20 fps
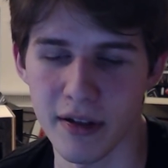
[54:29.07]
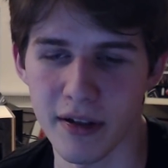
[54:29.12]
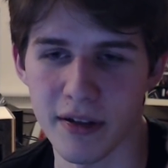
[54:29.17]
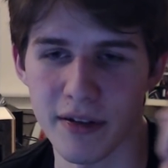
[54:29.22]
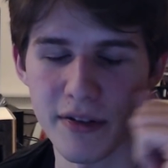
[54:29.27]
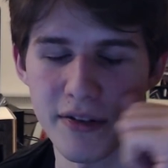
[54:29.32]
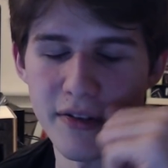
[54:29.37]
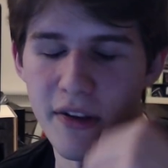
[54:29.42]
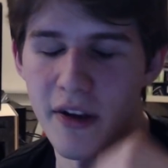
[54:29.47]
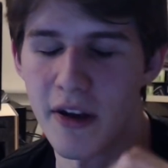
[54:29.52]

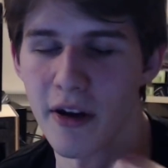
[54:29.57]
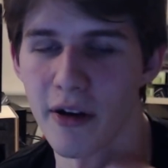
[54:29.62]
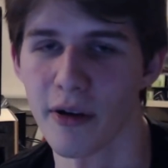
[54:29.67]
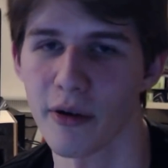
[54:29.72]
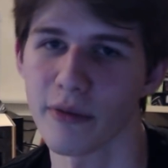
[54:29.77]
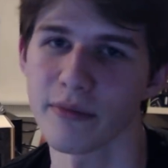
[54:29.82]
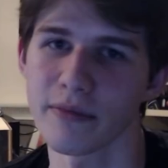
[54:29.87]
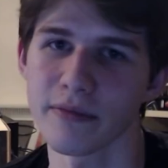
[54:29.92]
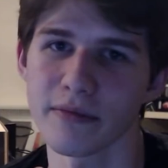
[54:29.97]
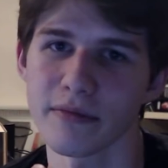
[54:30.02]

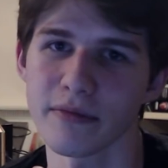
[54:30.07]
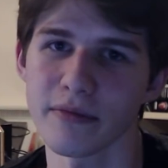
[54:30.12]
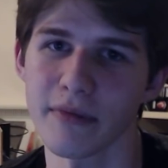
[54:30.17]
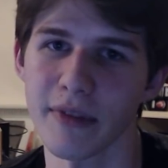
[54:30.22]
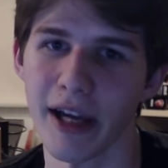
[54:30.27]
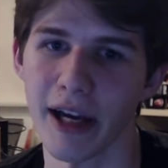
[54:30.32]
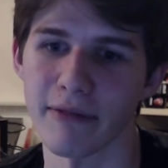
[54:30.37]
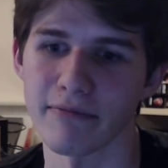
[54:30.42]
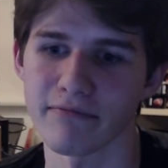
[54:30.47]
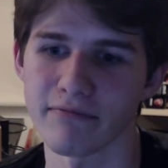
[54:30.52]
So,
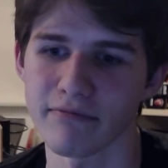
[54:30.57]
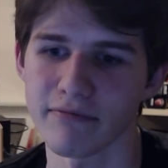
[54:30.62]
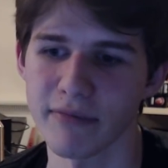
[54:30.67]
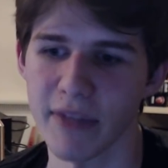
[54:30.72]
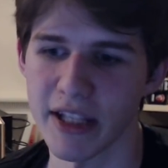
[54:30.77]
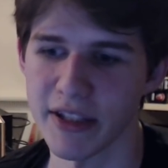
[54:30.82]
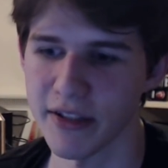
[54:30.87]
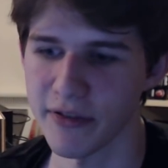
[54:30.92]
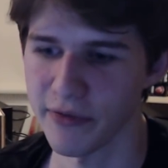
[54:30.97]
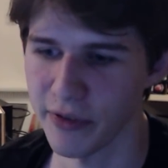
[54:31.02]
yeah,
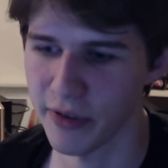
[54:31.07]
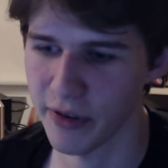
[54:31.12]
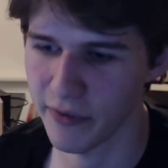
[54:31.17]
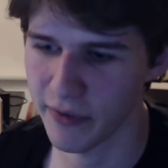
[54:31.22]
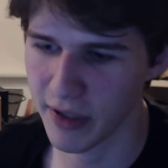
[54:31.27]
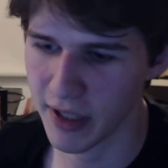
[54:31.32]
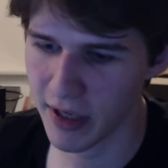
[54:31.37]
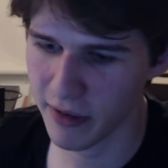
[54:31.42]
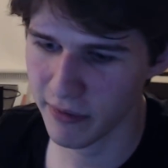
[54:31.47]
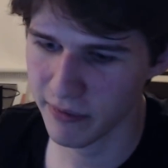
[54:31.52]
that's it for the
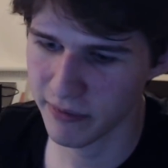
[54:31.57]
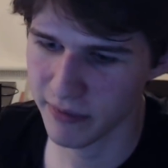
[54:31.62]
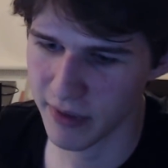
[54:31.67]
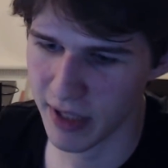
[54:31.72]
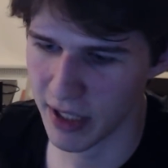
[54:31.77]
video.